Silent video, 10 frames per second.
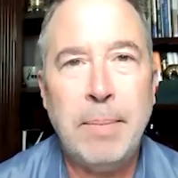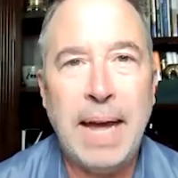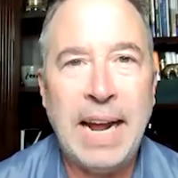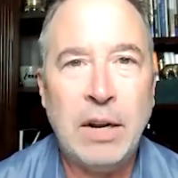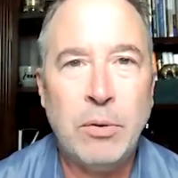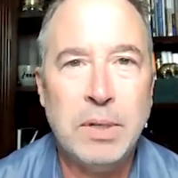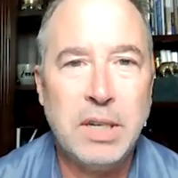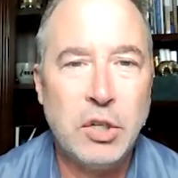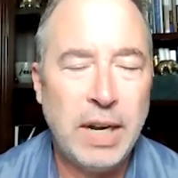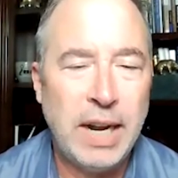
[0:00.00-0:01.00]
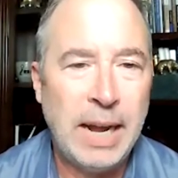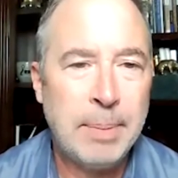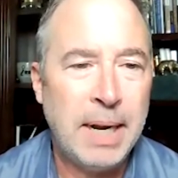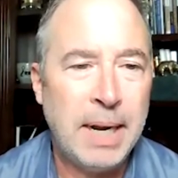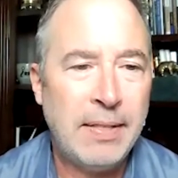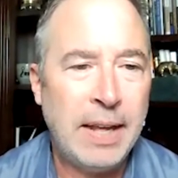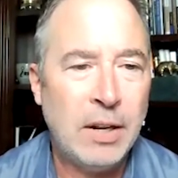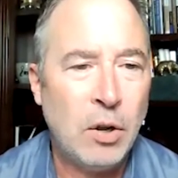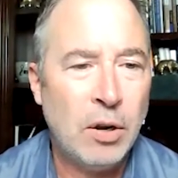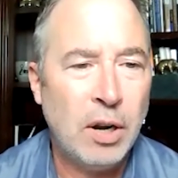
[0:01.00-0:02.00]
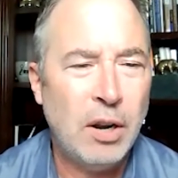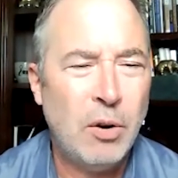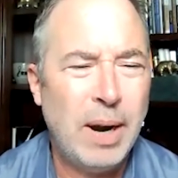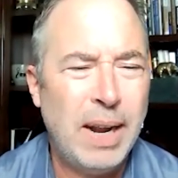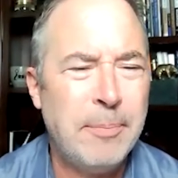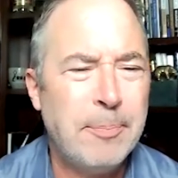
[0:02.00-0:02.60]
that acquisition happened not that long ago, right?